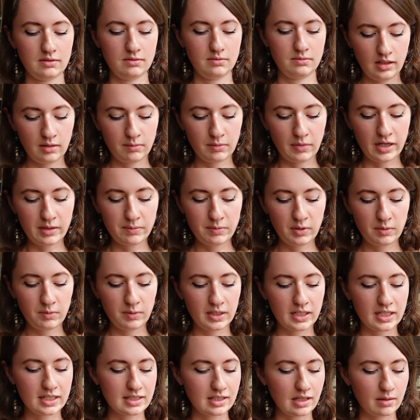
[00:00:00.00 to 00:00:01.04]
It might be
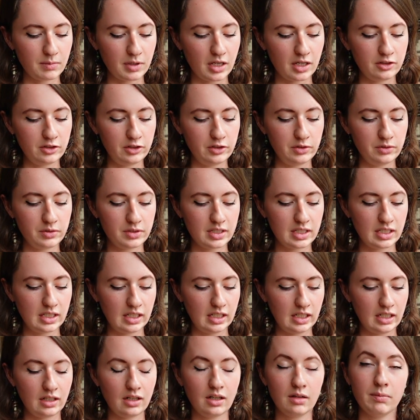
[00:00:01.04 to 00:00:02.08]
because I'm not used to
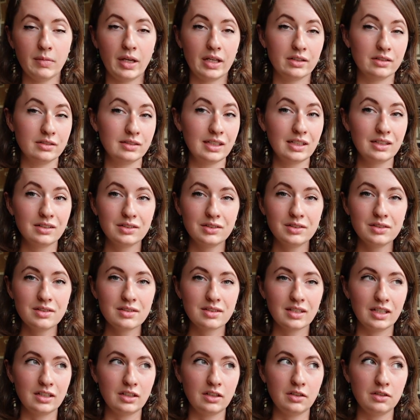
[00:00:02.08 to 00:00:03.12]
knitting on metal needles
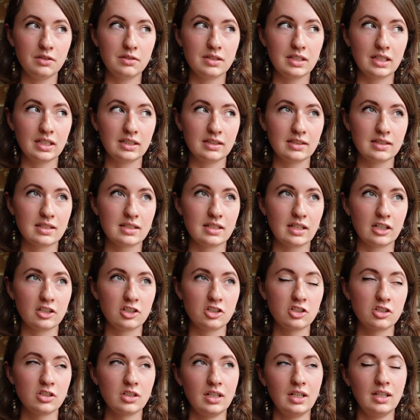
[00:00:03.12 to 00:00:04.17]
and using
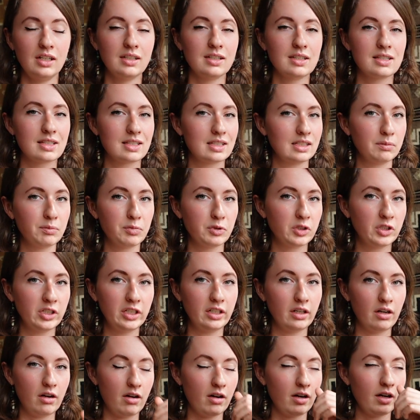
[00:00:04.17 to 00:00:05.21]
such slippery
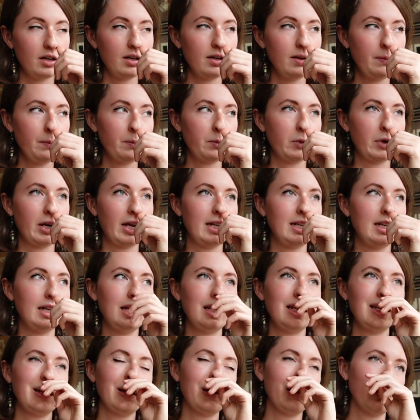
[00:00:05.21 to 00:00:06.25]
yarn. When I
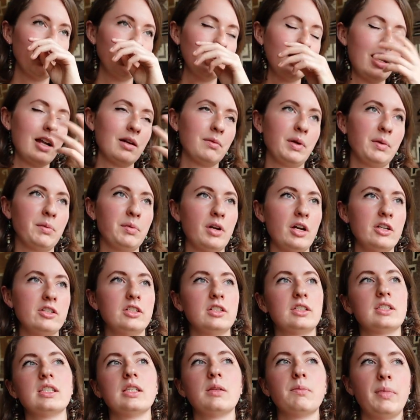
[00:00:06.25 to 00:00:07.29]
knit, a lot of my
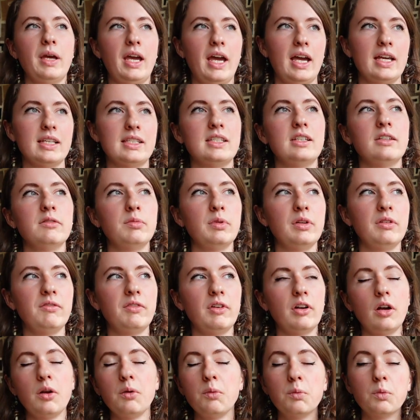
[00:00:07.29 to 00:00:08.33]
projects in the past have been
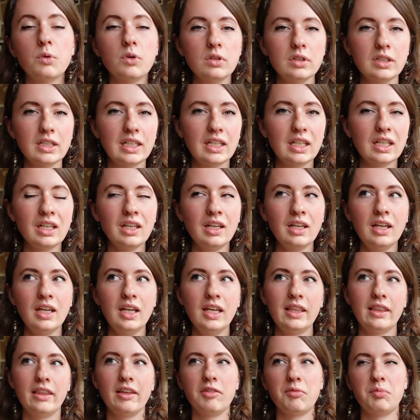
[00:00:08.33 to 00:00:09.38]
very woolly.
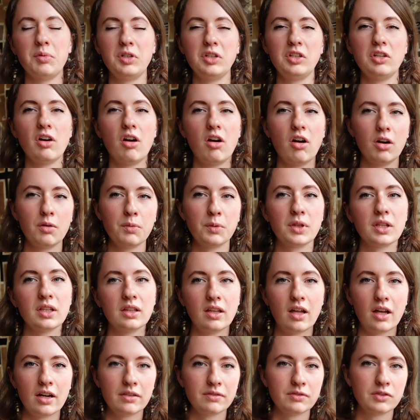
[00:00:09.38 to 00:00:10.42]
They've been yarn with a
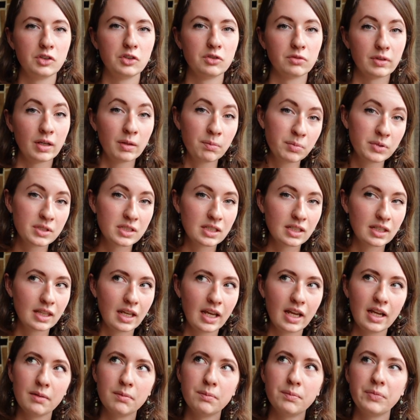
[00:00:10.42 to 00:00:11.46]
lot of grip to
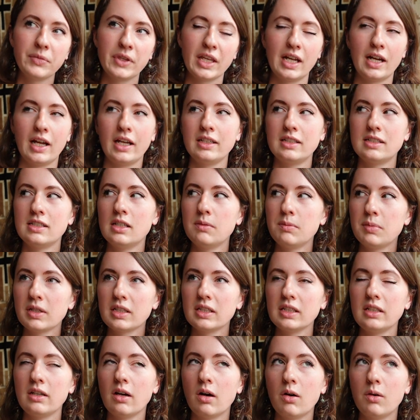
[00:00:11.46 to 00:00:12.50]
them, and I
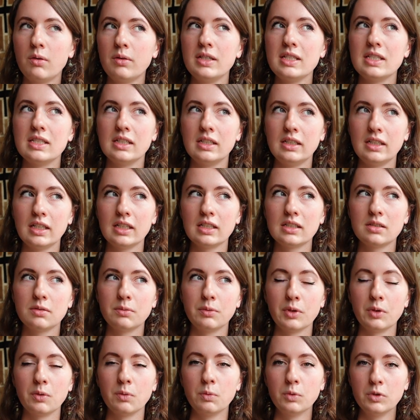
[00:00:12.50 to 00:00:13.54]
typically always knit
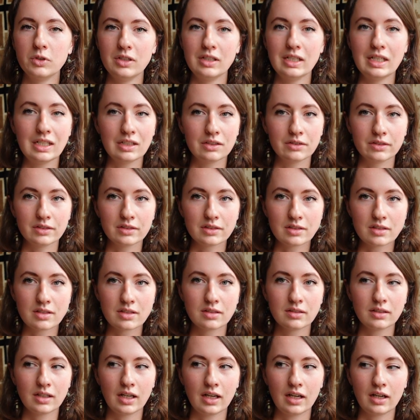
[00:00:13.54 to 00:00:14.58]
with wood needles.
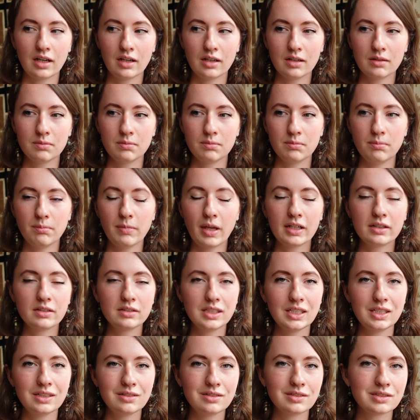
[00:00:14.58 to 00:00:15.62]
Metal
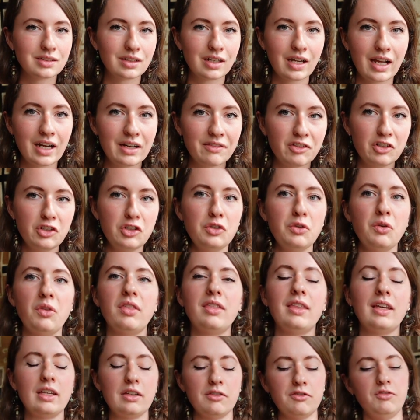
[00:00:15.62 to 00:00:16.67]
needles are kind of a new
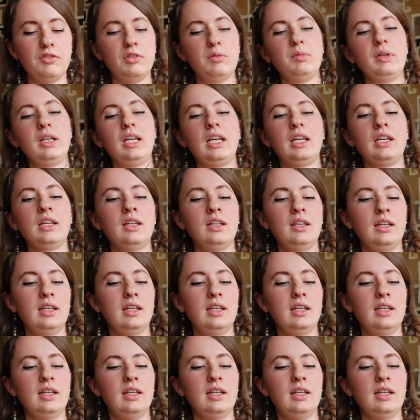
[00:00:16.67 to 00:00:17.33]
thing for me.